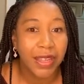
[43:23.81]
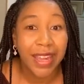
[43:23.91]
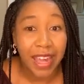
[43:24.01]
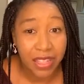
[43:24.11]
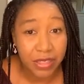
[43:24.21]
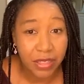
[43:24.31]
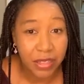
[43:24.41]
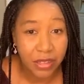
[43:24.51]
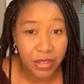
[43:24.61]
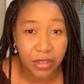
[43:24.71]

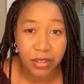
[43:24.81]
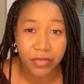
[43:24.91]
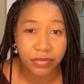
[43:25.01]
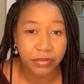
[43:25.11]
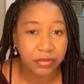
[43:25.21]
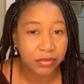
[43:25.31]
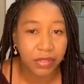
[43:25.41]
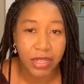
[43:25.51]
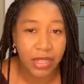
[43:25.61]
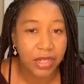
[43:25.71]
cancer of
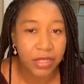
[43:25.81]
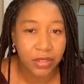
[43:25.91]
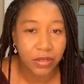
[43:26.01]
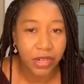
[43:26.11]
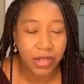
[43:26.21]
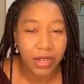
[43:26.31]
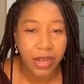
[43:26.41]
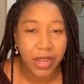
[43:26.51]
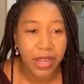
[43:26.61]
any sort,